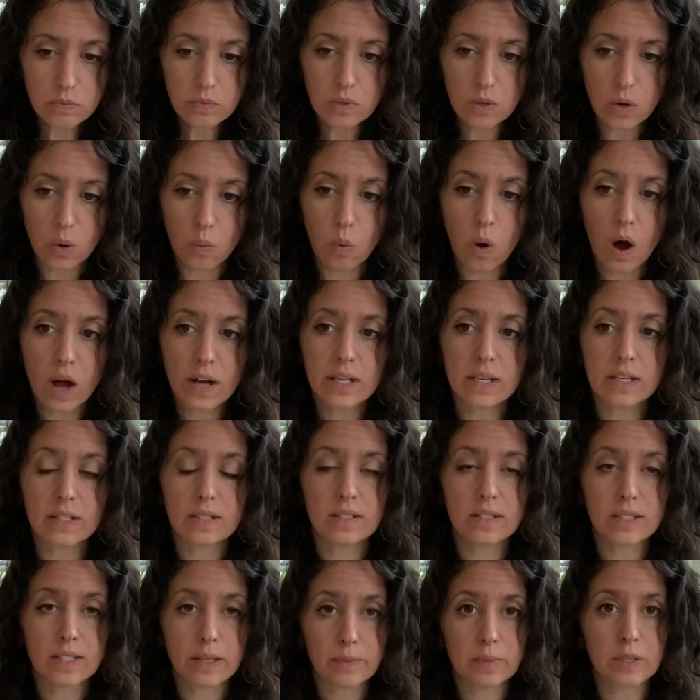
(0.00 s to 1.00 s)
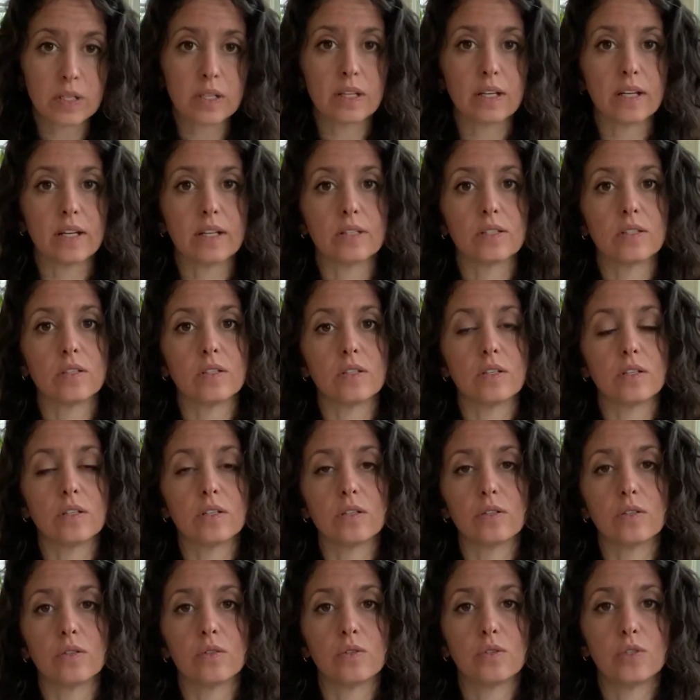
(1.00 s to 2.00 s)
walking stimulates
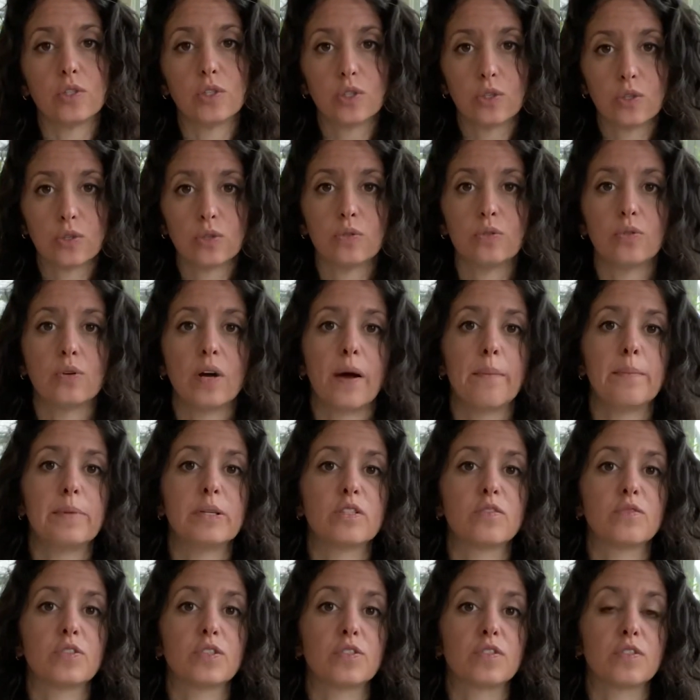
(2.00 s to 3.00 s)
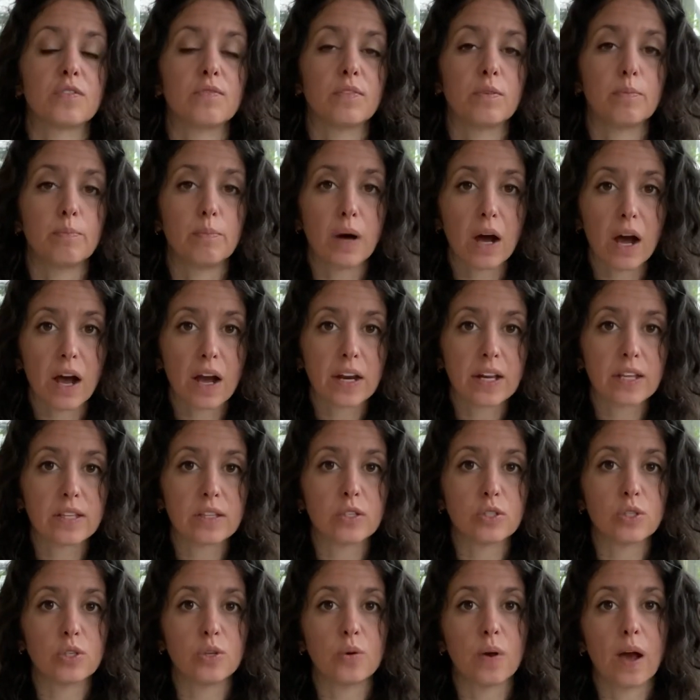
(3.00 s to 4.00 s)
the 2 hemispheres of the body,
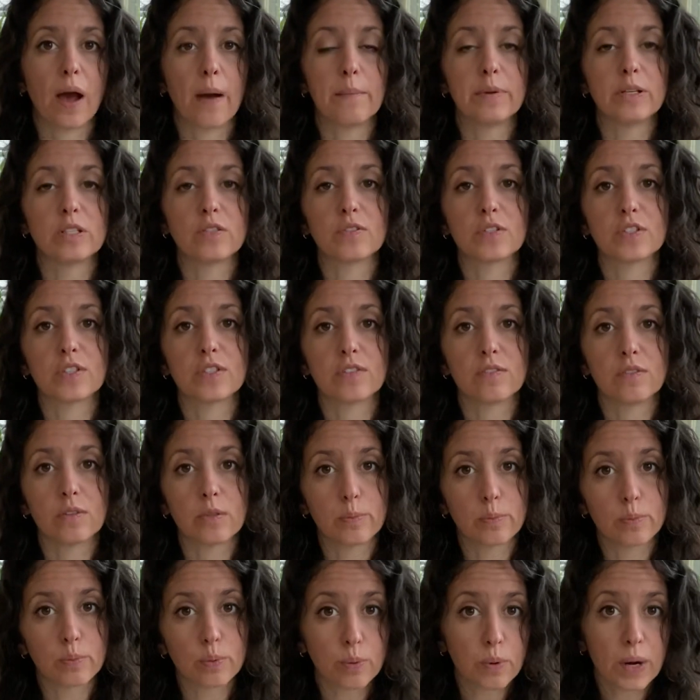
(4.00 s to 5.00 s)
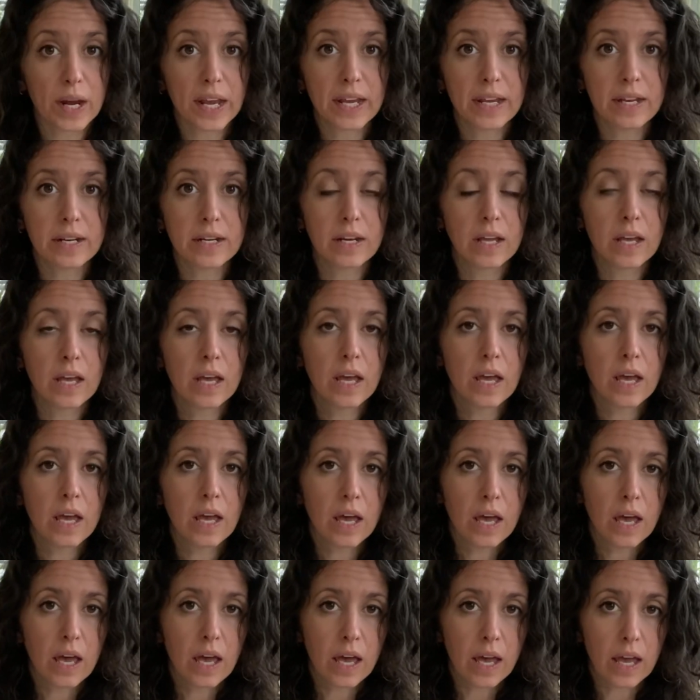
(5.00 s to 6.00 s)
the 2 hemispheres of the brain.
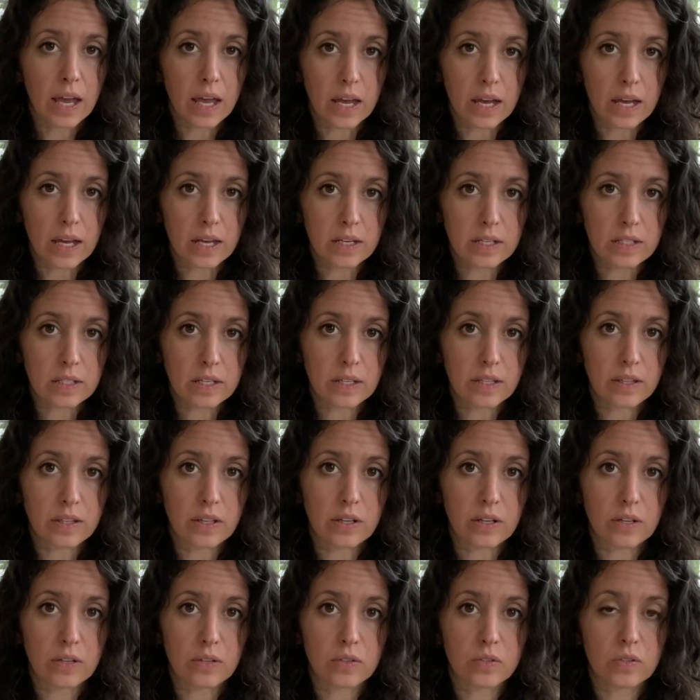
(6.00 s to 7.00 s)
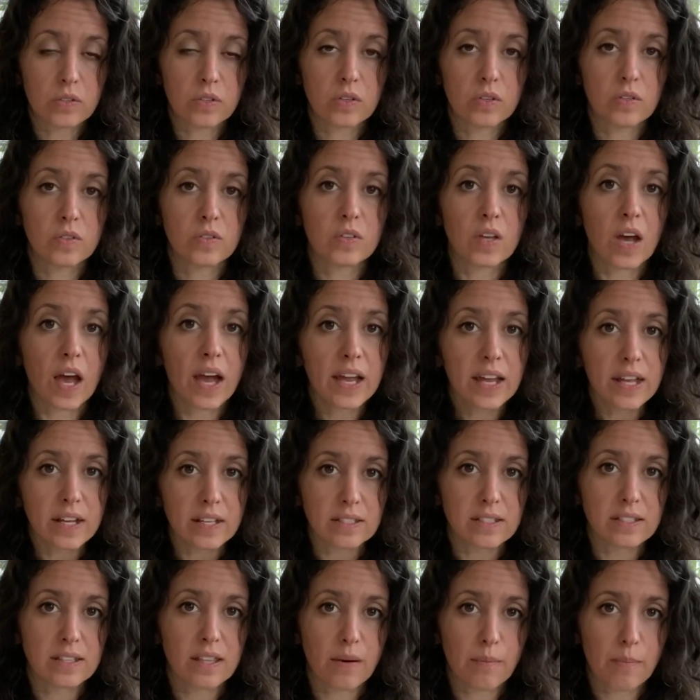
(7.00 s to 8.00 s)
And there's
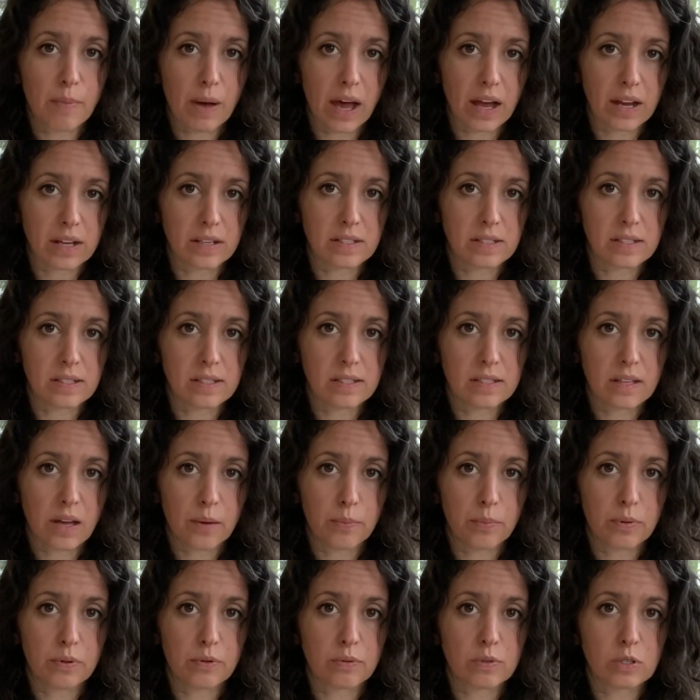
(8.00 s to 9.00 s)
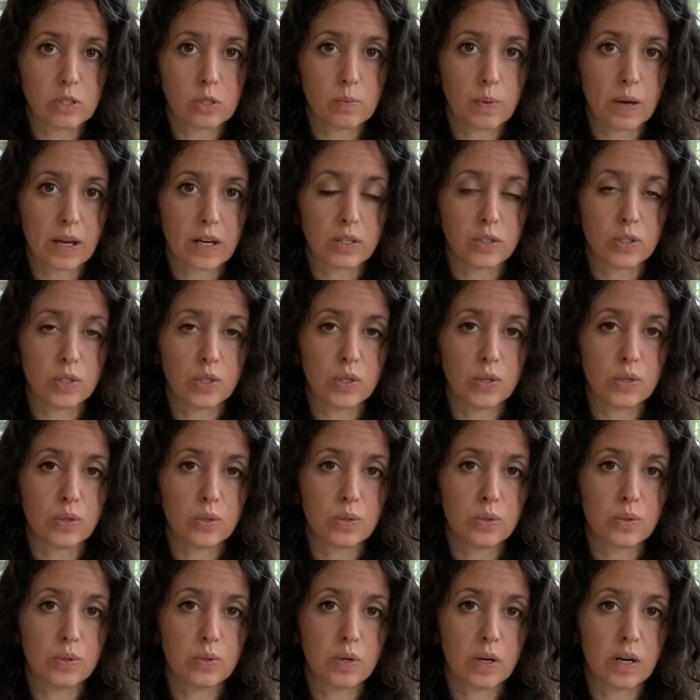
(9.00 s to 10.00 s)
science that backs this up with respect
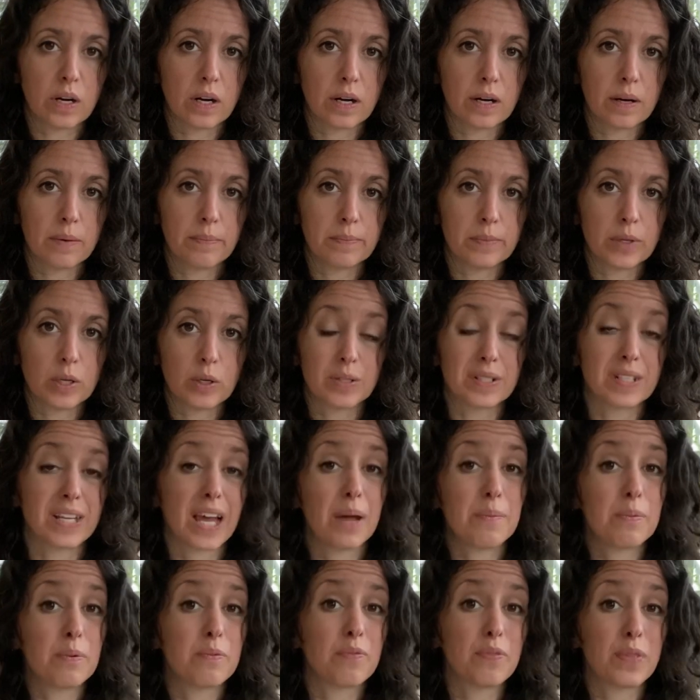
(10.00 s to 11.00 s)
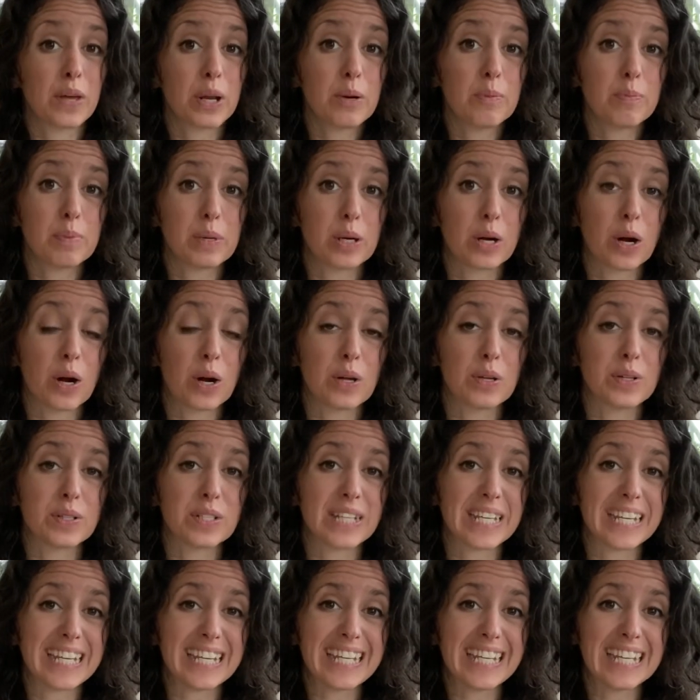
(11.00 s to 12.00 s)
to a type of therapy called
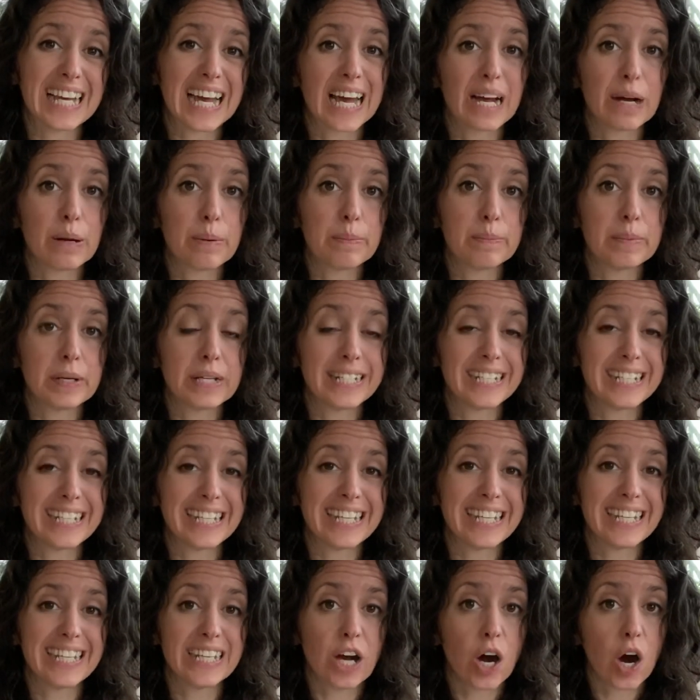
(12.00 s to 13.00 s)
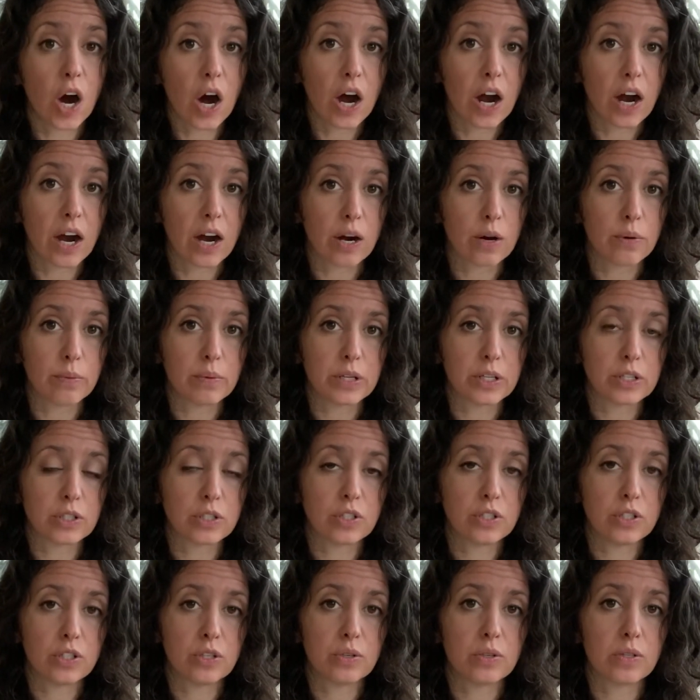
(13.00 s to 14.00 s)
EMDR,
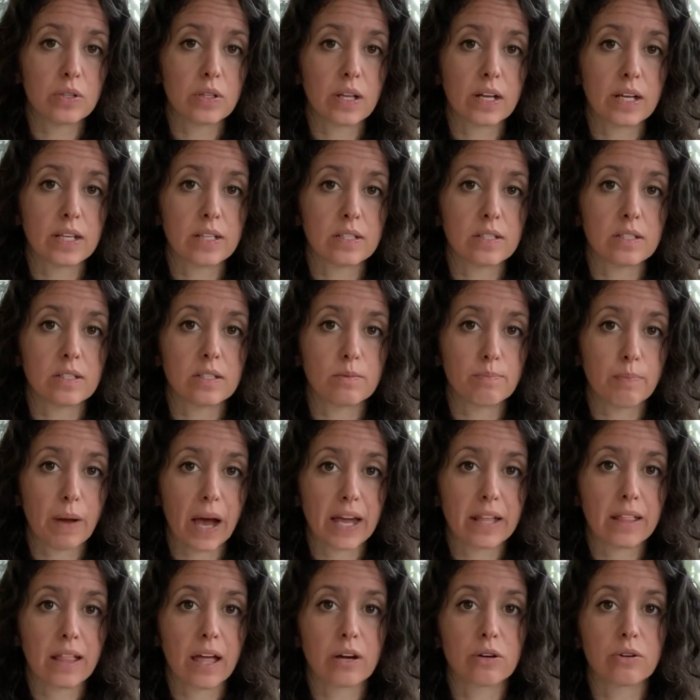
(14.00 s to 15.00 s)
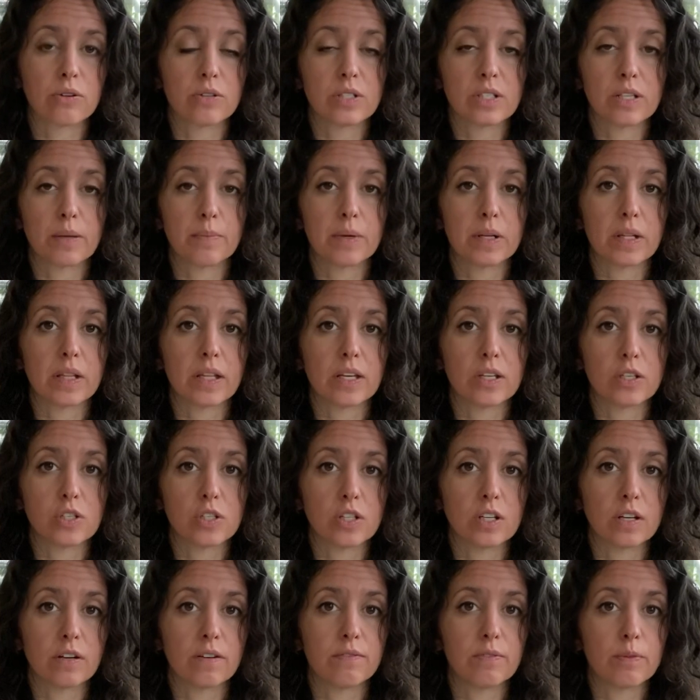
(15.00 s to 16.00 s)
which utilizes bilateral
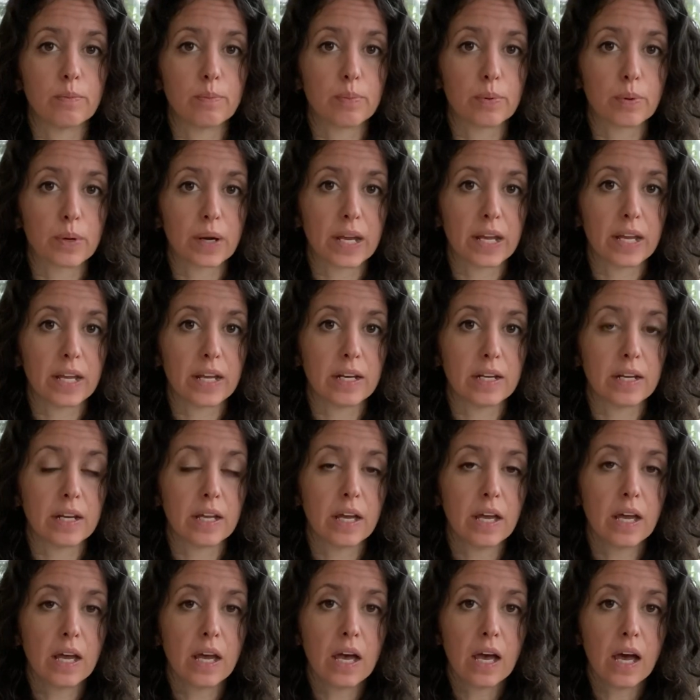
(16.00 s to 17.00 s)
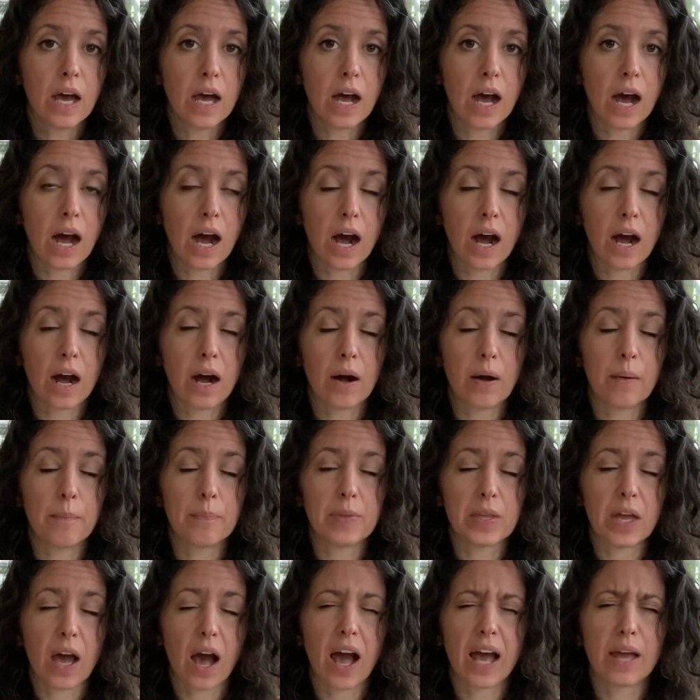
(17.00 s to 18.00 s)
stimulation of the brain,
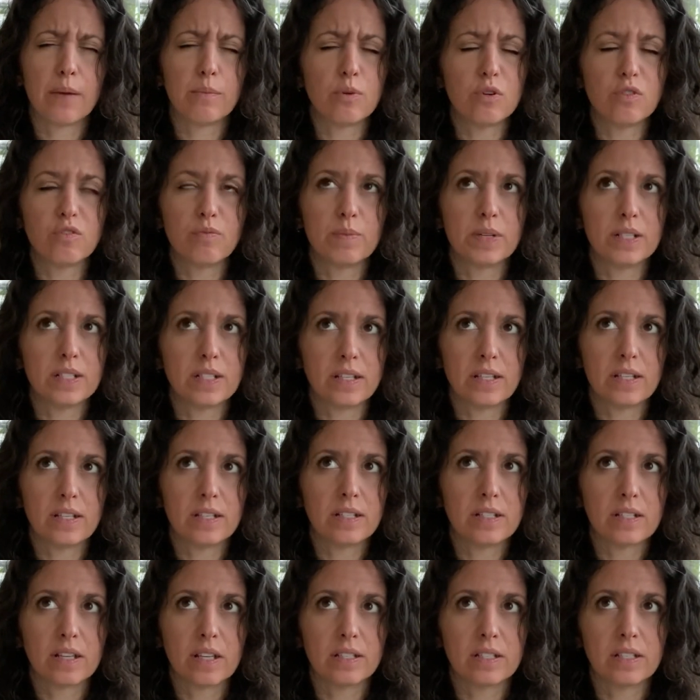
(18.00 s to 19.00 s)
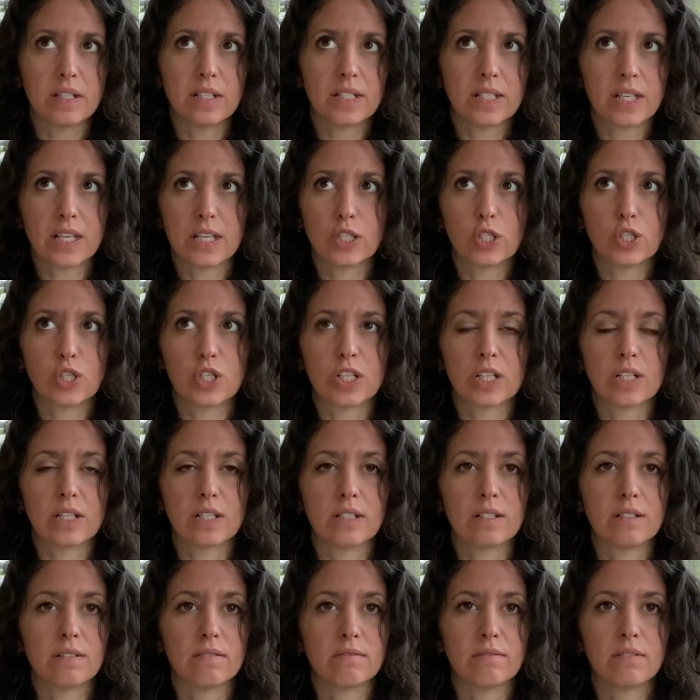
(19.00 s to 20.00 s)
eye movement
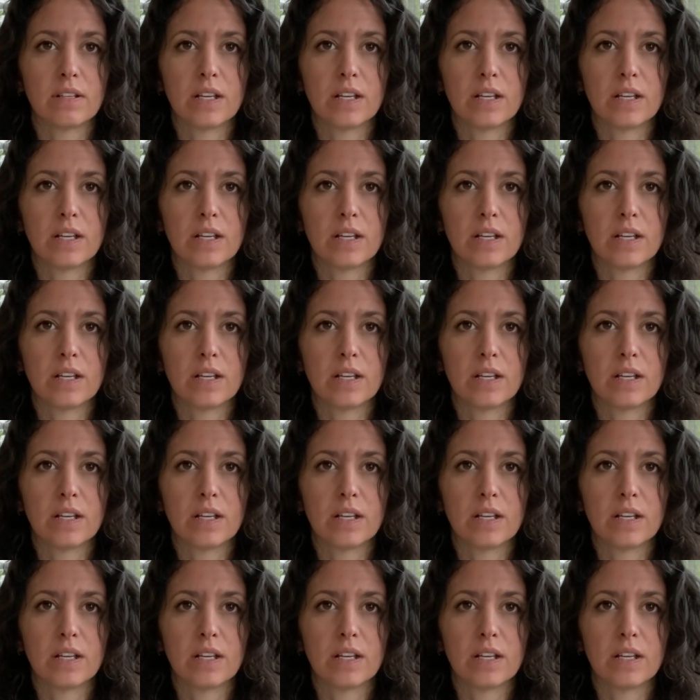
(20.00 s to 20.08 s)
desensitization,